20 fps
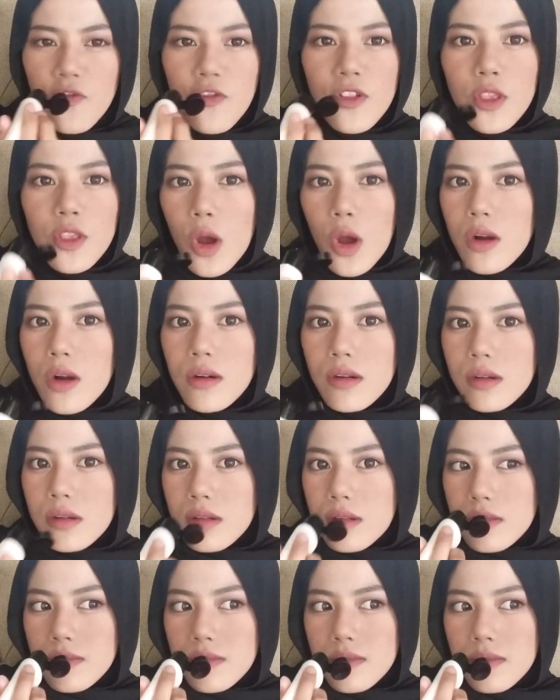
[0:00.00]

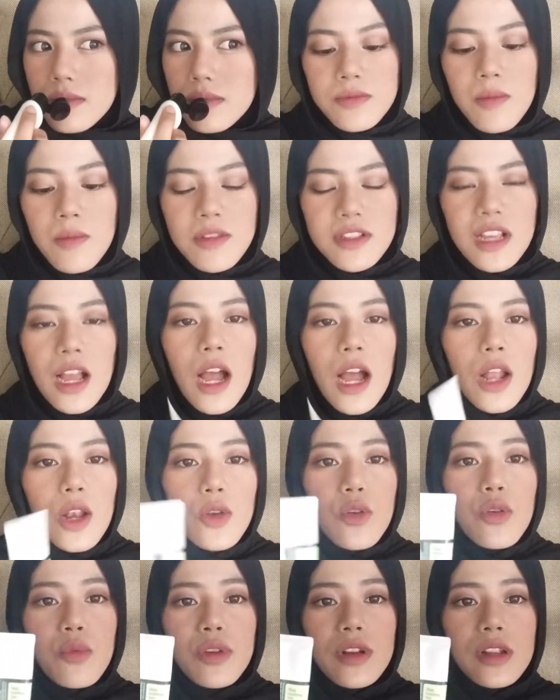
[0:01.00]
floral. Smell macam
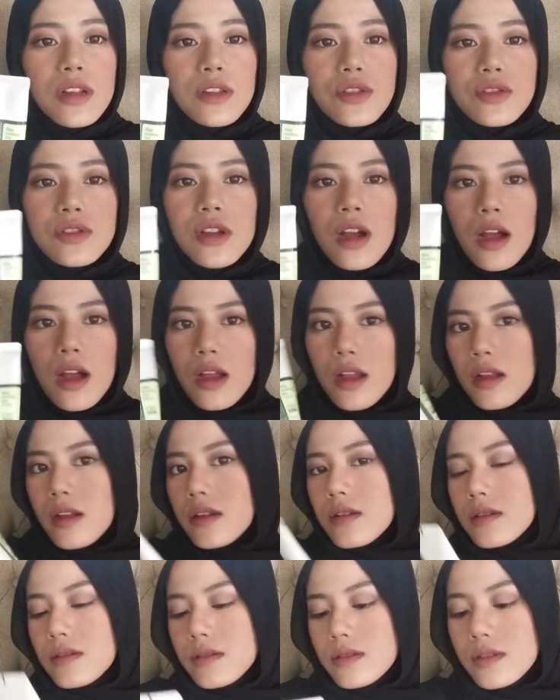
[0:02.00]
aloe pun ada juga.
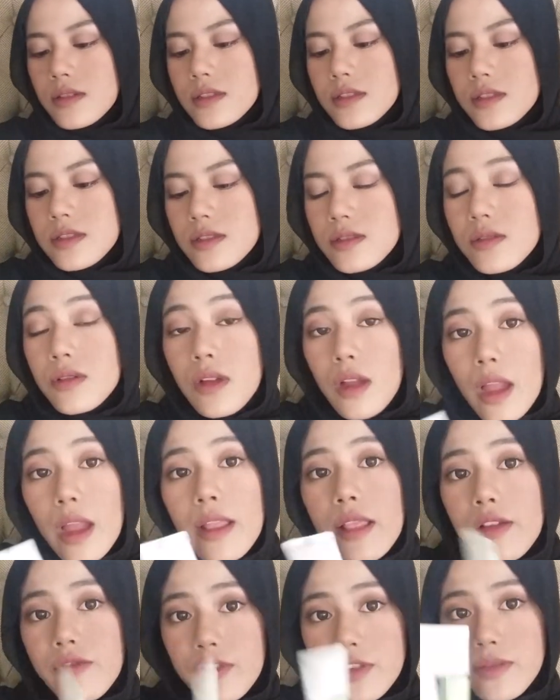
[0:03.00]

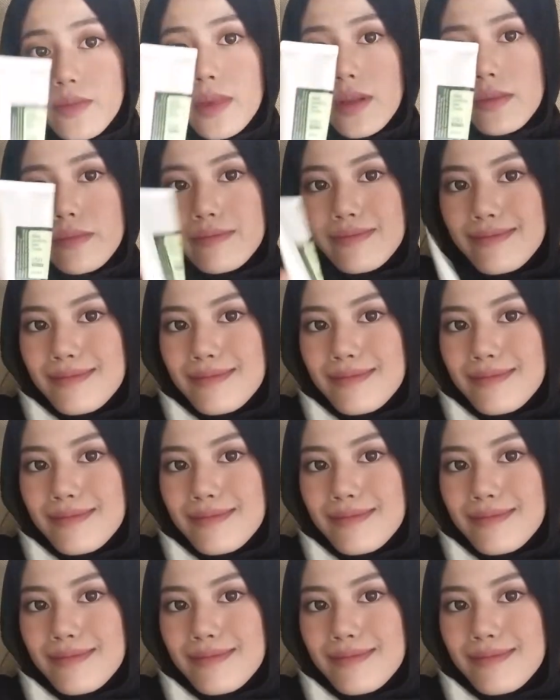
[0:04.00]
I love this smell.